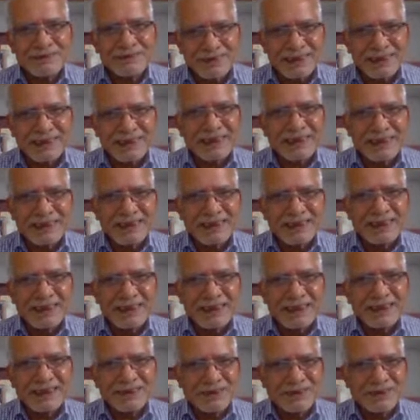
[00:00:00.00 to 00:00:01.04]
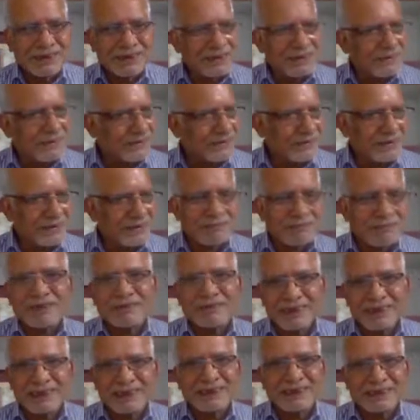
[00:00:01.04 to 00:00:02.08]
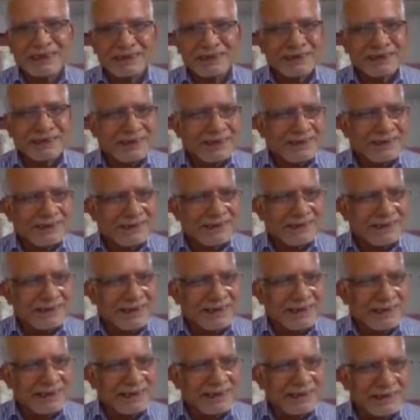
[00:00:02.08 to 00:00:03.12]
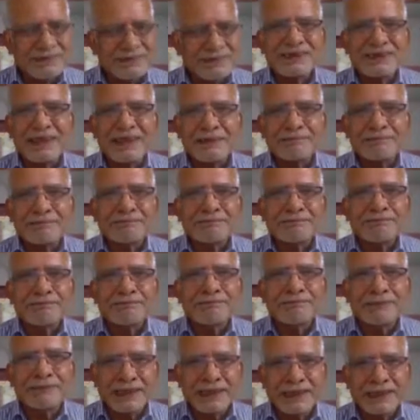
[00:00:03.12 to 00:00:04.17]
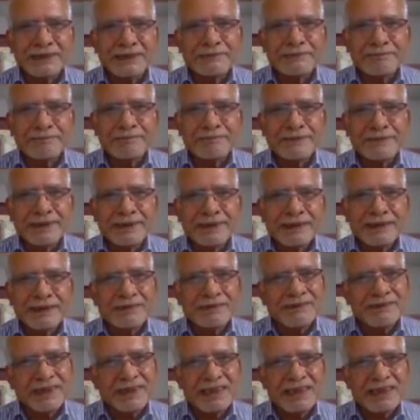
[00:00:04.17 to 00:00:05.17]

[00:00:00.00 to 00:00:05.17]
today are going to choose a profession that gives them money. If I